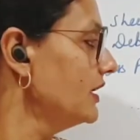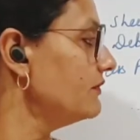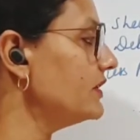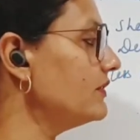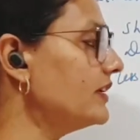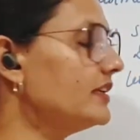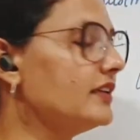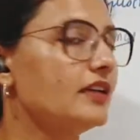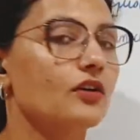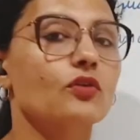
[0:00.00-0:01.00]
we
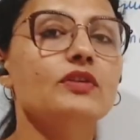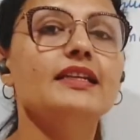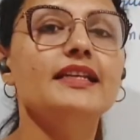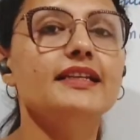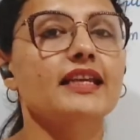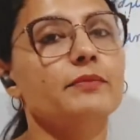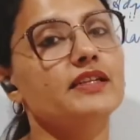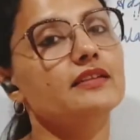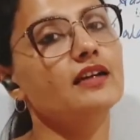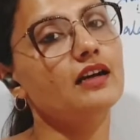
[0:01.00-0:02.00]
will only
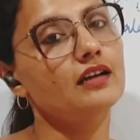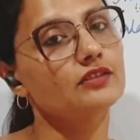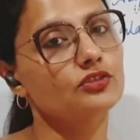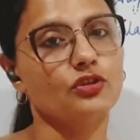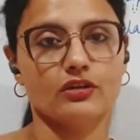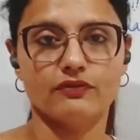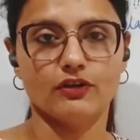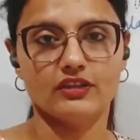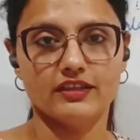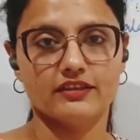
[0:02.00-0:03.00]
debit the
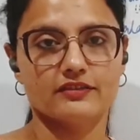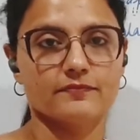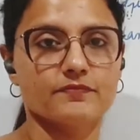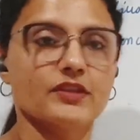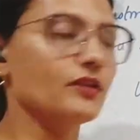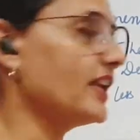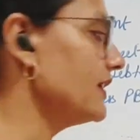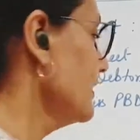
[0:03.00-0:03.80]
shortfall here. Okay.